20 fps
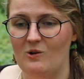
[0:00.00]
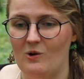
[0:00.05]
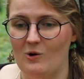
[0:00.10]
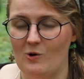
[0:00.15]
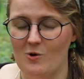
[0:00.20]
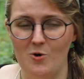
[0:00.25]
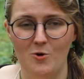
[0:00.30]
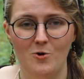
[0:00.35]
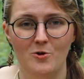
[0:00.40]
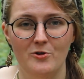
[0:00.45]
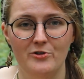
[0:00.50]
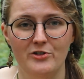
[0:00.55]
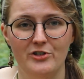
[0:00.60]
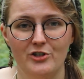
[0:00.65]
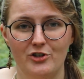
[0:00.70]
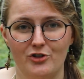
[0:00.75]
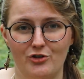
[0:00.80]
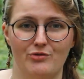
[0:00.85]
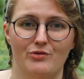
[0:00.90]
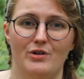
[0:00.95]
old
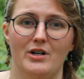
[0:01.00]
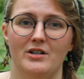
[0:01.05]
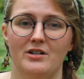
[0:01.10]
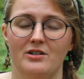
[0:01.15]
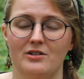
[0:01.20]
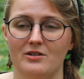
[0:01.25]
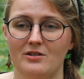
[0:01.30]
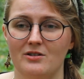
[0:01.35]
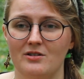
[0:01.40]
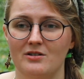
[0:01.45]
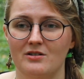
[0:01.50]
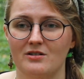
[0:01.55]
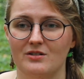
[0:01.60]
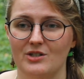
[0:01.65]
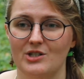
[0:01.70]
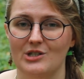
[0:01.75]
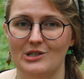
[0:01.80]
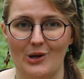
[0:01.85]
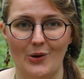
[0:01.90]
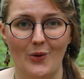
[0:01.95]
trundle
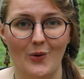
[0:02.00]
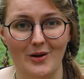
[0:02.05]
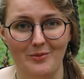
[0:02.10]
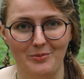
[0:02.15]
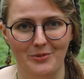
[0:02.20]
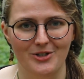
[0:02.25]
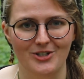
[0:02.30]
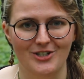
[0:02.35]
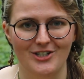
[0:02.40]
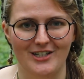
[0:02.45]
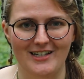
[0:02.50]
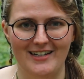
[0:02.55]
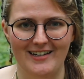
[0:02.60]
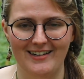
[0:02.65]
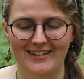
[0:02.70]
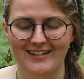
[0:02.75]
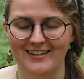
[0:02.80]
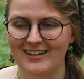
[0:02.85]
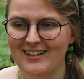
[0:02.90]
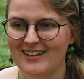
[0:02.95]
sewing
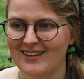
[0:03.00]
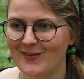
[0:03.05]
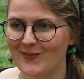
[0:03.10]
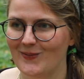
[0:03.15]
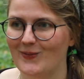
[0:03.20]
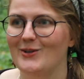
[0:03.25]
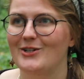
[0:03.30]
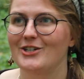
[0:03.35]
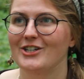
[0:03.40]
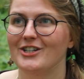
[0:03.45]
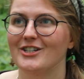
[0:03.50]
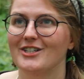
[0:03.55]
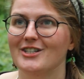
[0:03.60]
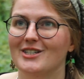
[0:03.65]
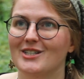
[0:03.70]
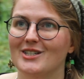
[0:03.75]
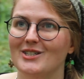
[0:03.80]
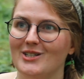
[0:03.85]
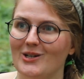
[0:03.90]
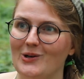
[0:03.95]
machine, which is
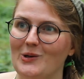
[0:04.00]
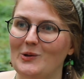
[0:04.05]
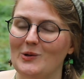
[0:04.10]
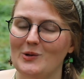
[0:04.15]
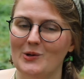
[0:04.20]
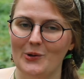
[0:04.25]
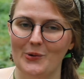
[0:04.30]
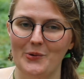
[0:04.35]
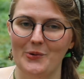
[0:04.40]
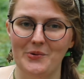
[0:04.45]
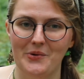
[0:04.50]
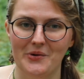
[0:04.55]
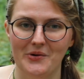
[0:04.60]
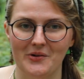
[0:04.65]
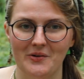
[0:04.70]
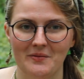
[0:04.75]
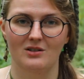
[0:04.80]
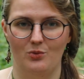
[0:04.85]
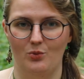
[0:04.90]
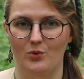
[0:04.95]
so cool.
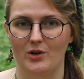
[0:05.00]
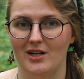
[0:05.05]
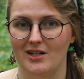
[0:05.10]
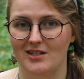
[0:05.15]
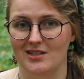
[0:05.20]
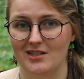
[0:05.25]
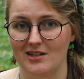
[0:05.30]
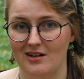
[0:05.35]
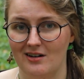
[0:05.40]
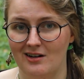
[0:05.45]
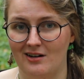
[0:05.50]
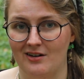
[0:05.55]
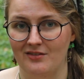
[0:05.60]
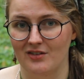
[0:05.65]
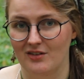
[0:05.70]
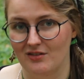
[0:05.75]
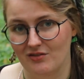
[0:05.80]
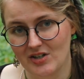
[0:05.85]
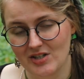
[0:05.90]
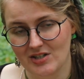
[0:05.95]
When I saw it on the
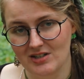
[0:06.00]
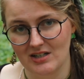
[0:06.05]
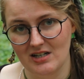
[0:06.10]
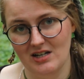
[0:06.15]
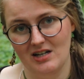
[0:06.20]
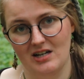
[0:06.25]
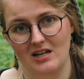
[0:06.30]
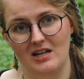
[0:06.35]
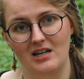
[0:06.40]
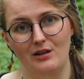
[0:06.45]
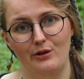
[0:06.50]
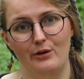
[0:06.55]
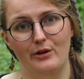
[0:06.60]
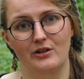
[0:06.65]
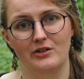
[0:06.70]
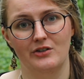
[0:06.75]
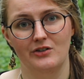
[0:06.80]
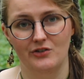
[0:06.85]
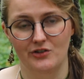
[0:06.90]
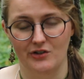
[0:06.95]
listing, it
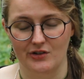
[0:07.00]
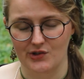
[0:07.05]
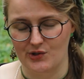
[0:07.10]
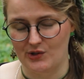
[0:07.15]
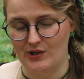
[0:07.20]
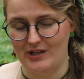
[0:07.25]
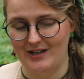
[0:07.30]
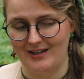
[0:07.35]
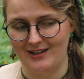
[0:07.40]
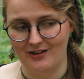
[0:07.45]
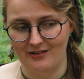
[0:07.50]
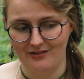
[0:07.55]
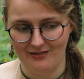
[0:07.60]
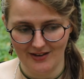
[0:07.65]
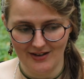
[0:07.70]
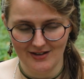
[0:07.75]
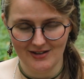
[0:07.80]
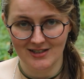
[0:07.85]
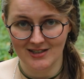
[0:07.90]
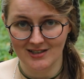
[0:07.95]
looked just like
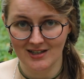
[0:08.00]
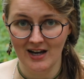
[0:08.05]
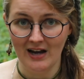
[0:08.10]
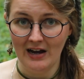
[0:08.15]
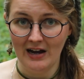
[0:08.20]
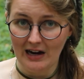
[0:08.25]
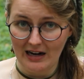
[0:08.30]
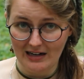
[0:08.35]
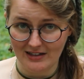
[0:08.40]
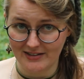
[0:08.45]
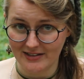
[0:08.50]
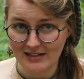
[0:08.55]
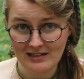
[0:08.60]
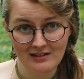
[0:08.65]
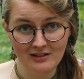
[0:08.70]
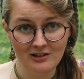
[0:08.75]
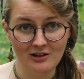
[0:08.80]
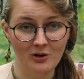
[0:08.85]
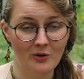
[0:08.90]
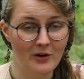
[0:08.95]
this. I
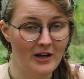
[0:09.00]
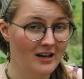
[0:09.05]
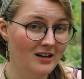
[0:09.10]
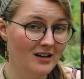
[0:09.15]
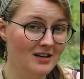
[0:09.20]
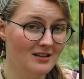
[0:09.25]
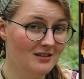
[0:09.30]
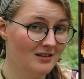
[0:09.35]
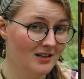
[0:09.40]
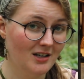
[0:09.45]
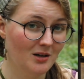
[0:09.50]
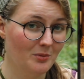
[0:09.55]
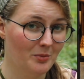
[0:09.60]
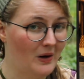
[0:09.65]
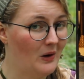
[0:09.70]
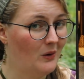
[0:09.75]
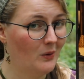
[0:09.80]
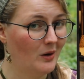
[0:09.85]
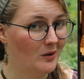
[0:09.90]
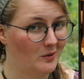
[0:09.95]
didn't know anything
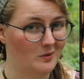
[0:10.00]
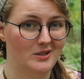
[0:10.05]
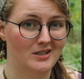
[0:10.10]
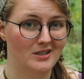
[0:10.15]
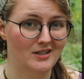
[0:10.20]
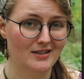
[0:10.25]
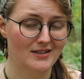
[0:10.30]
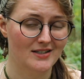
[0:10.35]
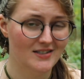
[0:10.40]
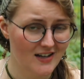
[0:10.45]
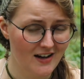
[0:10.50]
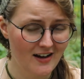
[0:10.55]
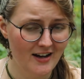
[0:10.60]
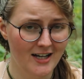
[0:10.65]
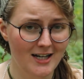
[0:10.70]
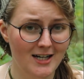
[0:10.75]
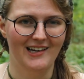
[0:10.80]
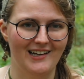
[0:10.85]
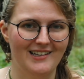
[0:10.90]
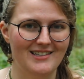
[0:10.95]
about what was
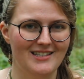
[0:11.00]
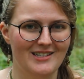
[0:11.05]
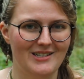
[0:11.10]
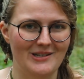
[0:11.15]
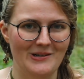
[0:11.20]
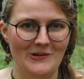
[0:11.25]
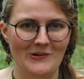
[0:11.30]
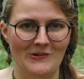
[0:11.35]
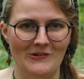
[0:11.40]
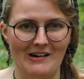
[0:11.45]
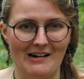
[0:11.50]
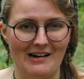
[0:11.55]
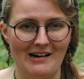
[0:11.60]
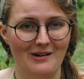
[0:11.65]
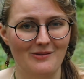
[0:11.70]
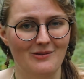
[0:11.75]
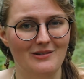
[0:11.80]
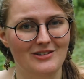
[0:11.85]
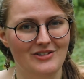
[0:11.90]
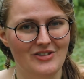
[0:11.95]
inside, and so I
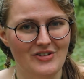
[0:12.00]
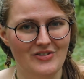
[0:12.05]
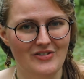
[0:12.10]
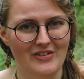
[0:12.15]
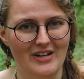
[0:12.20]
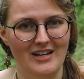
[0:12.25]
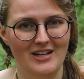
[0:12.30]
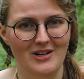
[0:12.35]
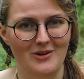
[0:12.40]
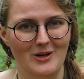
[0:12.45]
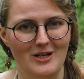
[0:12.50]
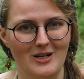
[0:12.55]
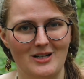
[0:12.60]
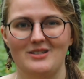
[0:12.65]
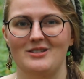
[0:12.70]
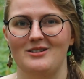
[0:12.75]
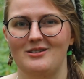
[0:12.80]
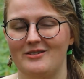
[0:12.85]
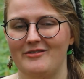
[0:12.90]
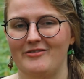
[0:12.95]
will do a quick
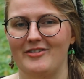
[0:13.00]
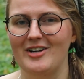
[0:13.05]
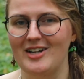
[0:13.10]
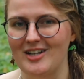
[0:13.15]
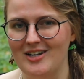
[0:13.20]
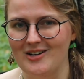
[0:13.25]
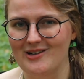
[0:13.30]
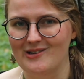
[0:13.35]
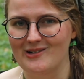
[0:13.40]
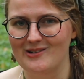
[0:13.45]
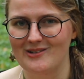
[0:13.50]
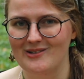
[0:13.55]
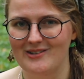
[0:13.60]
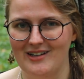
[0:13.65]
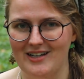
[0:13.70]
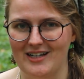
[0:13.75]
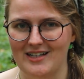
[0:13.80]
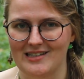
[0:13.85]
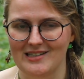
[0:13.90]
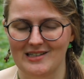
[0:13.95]
little video
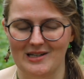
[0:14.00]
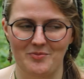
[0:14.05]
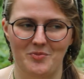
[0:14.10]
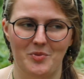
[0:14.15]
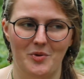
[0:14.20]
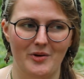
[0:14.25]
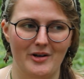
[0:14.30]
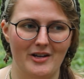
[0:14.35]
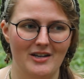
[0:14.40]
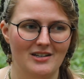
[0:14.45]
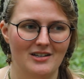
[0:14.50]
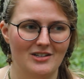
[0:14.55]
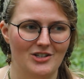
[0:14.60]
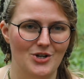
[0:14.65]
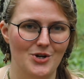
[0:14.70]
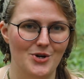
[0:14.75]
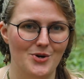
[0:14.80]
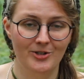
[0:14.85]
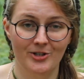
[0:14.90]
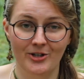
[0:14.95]
at some point
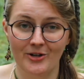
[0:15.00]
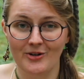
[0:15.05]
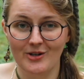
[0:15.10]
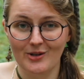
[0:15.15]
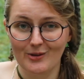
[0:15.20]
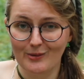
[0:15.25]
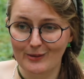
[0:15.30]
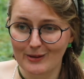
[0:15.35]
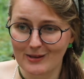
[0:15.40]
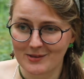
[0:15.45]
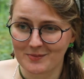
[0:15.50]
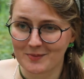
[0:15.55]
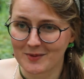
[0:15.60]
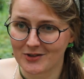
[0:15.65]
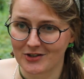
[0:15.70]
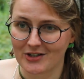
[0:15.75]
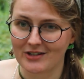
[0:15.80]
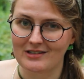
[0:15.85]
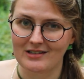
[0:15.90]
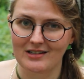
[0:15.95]
to show you this
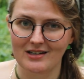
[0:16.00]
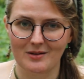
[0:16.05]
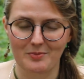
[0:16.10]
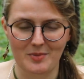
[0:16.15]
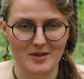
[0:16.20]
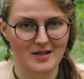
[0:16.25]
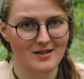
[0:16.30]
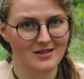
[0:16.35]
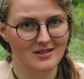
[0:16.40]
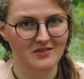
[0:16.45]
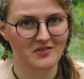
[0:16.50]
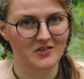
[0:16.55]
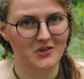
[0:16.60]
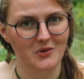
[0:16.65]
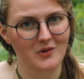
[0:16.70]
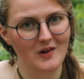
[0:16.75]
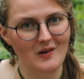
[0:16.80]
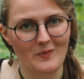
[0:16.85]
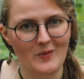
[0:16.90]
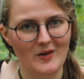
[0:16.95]
majestic piece of
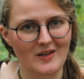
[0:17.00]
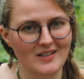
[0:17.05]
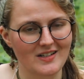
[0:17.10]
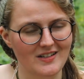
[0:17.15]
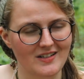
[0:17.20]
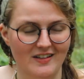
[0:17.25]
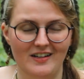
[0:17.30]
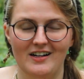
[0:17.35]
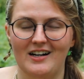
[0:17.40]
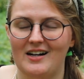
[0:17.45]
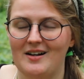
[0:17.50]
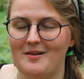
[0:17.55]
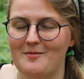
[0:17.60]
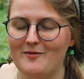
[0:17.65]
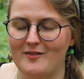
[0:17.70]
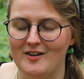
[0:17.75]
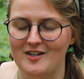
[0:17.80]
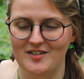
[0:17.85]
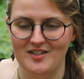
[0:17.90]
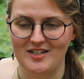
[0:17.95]
equipment that I am
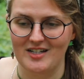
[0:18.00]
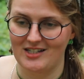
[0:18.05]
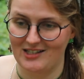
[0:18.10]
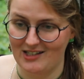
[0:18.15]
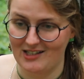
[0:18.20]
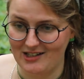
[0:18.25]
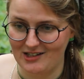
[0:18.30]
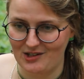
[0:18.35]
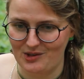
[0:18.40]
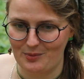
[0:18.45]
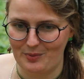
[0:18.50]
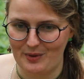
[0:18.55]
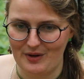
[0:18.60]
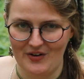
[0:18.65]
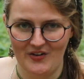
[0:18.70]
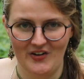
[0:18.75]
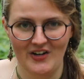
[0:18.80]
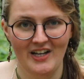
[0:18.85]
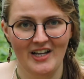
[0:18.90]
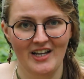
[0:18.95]
fairly excited
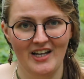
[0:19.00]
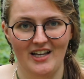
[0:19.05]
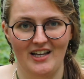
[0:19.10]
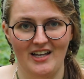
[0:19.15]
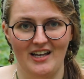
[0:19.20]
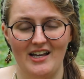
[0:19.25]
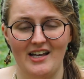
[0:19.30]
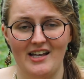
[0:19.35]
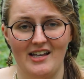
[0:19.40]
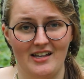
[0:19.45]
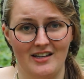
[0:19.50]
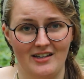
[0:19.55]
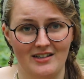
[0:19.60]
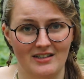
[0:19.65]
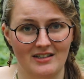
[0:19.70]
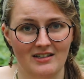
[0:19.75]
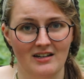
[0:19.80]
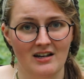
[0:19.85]
about, and